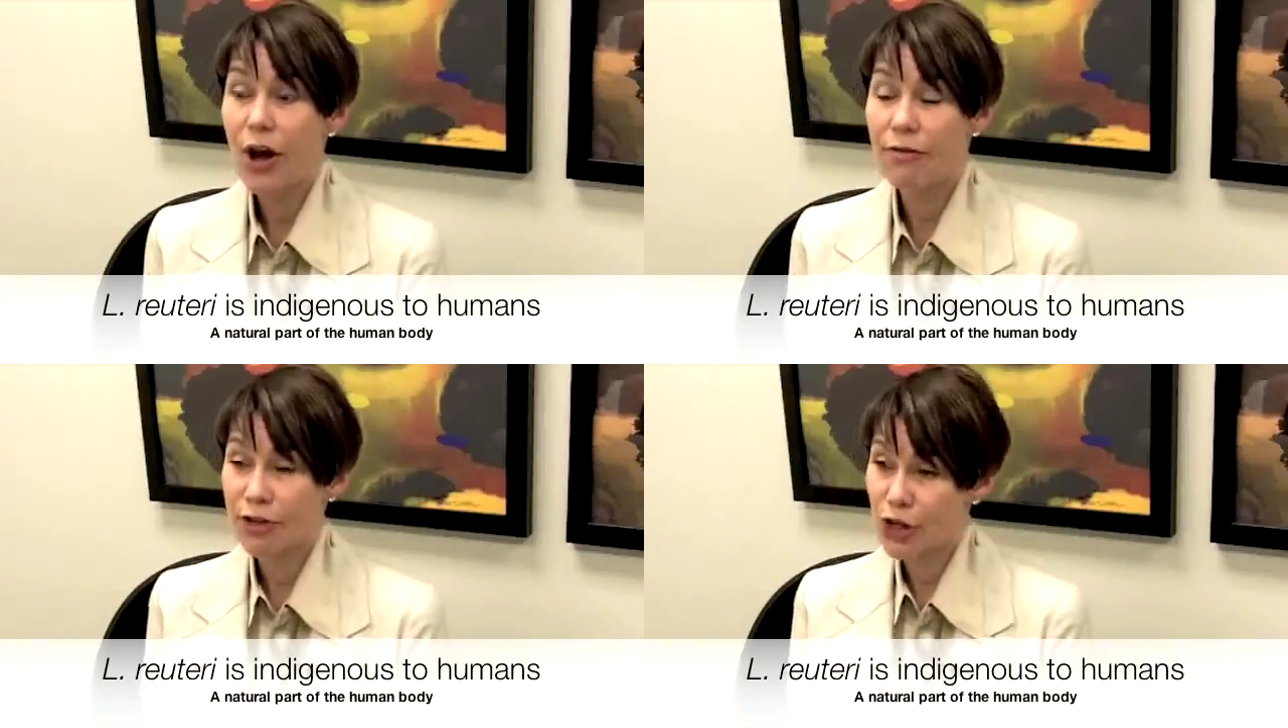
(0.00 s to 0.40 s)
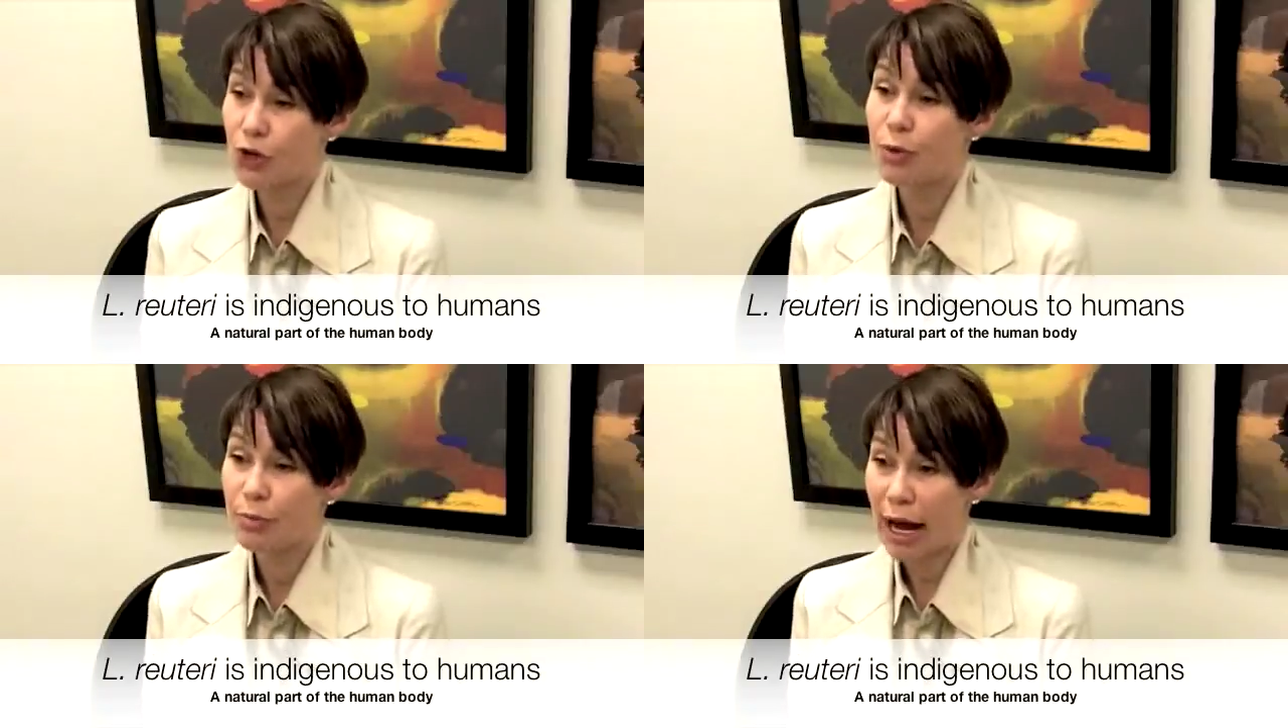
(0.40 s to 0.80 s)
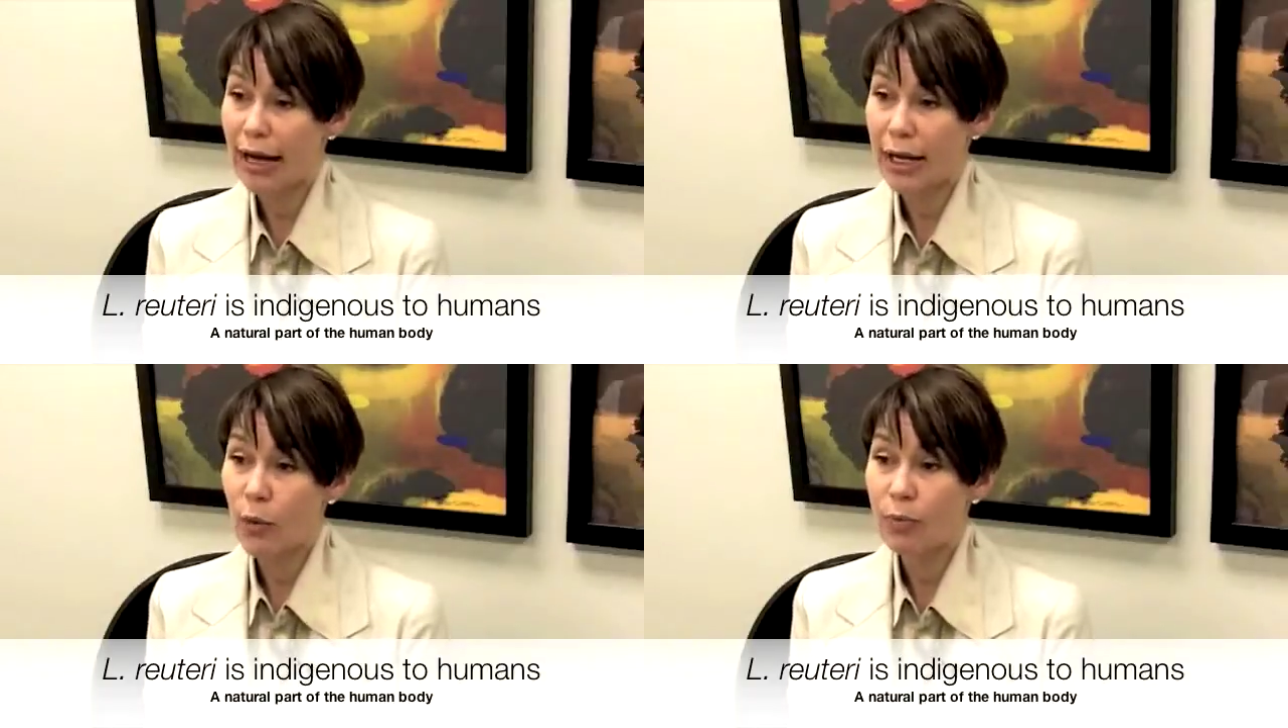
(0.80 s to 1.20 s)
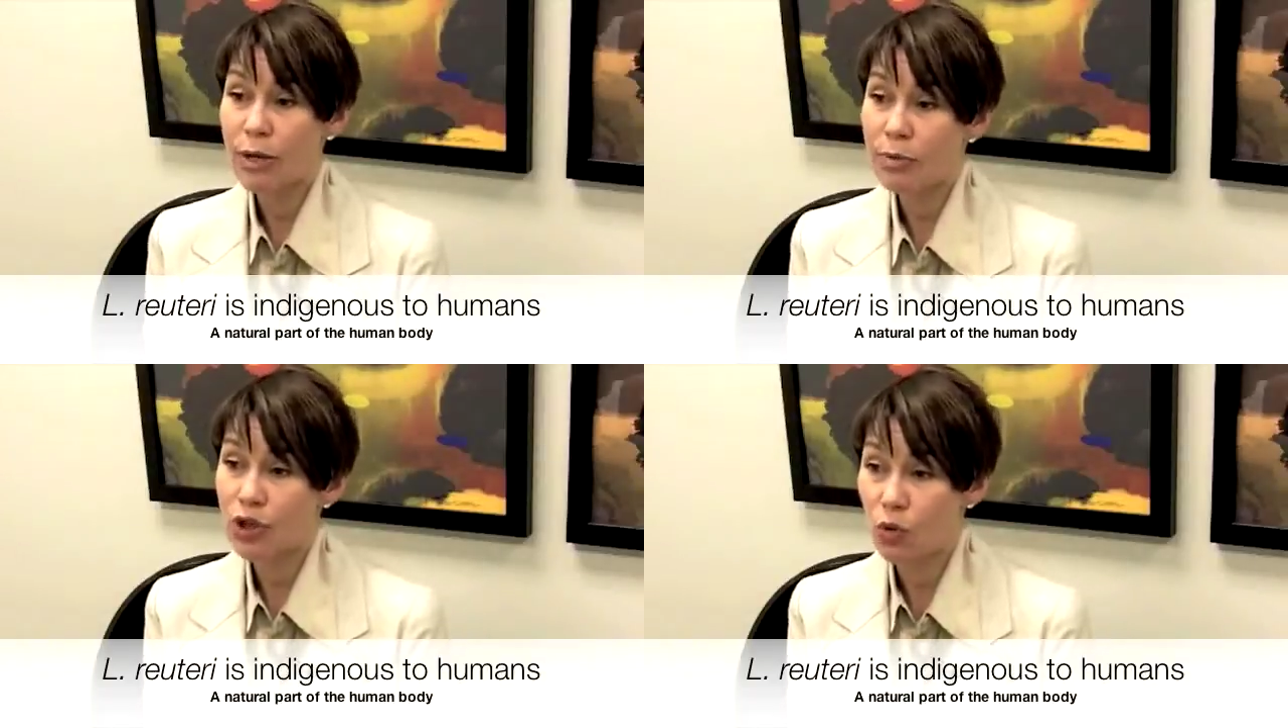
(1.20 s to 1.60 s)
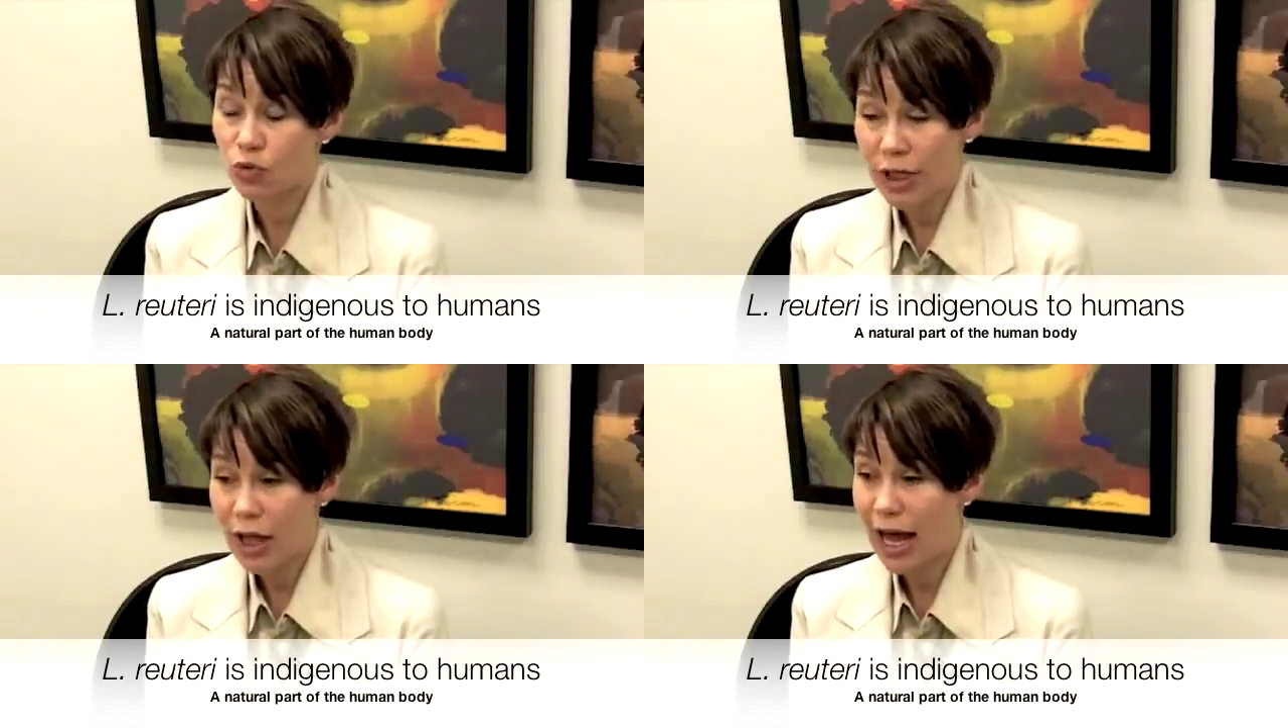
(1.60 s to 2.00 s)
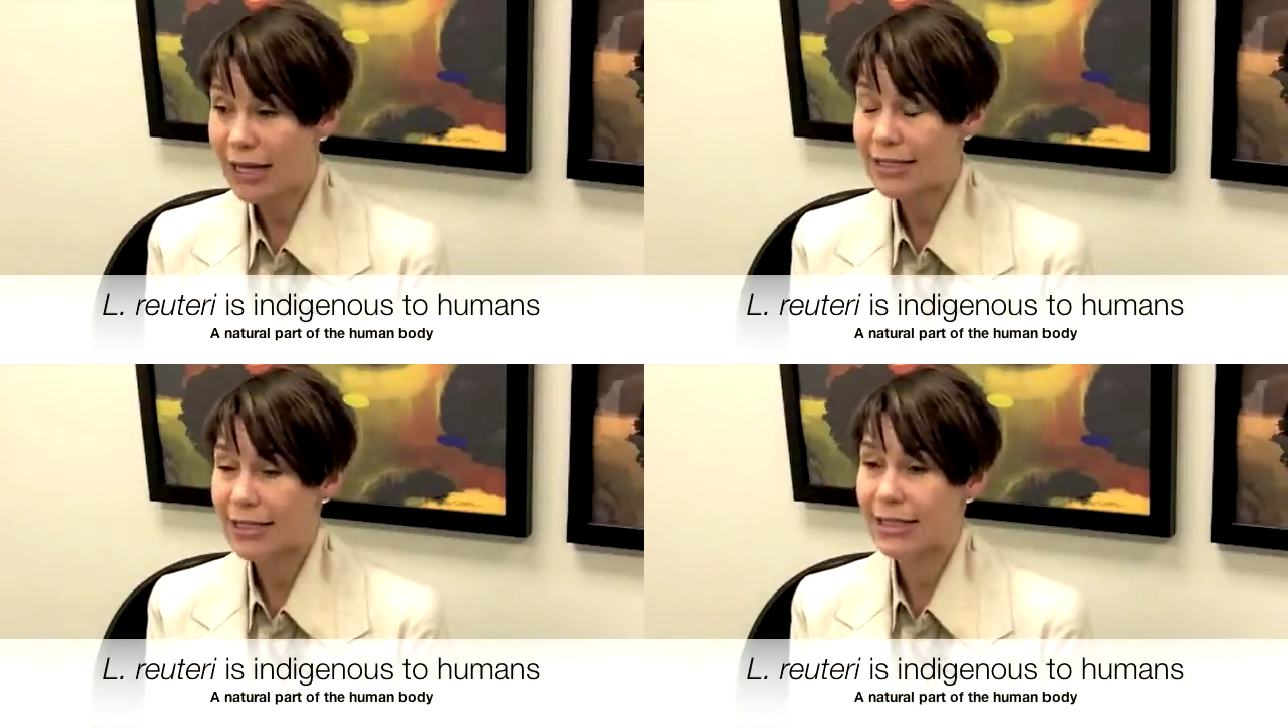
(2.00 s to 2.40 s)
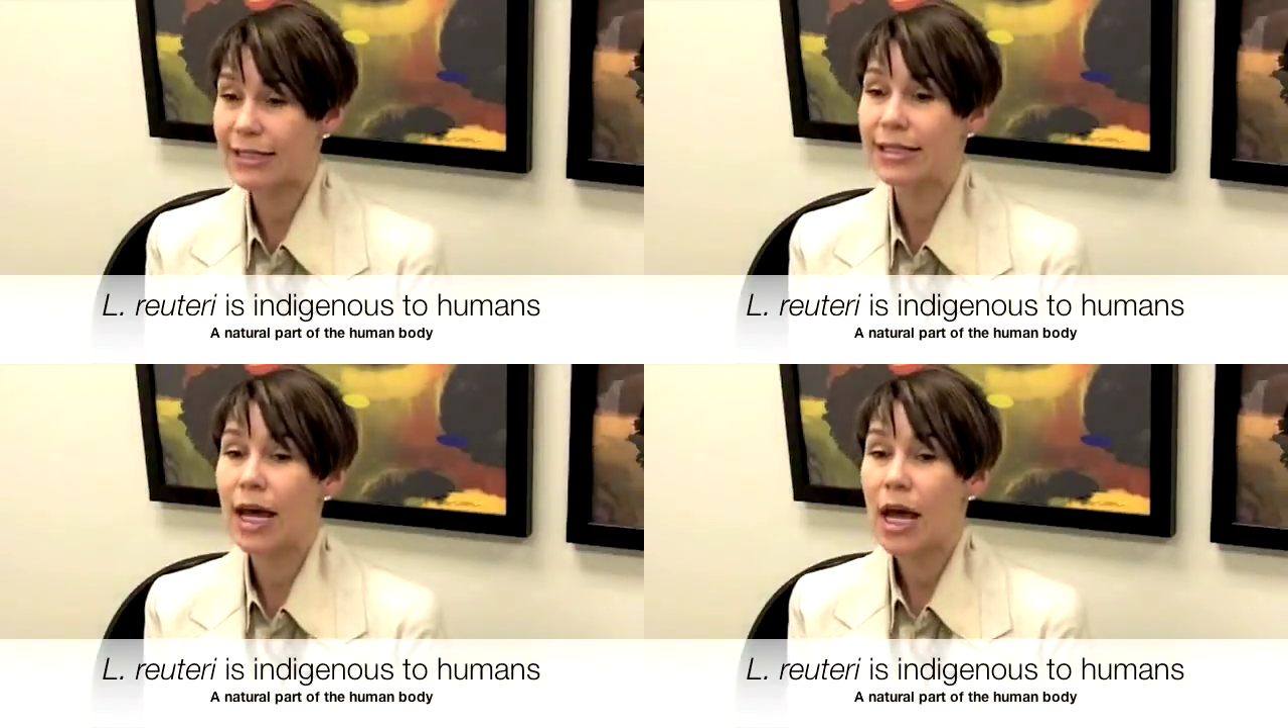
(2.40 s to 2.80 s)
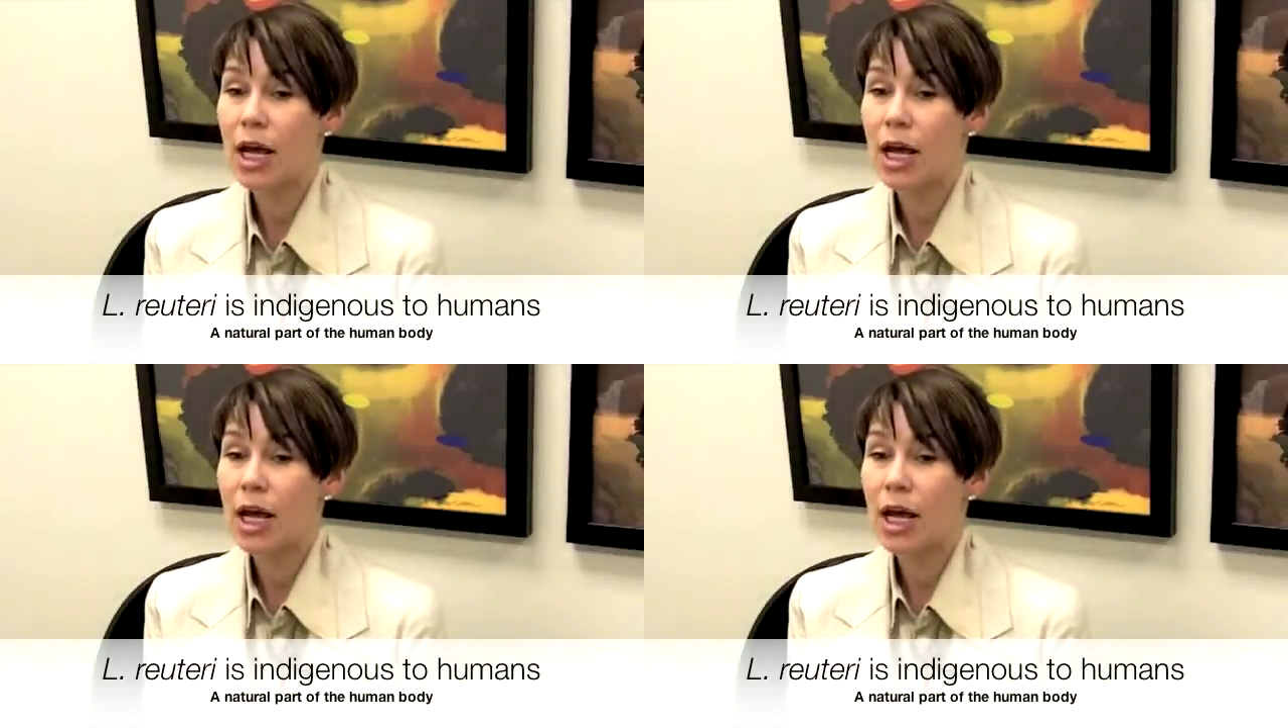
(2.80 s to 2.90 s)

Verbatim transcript: of the human body. What people don't realize is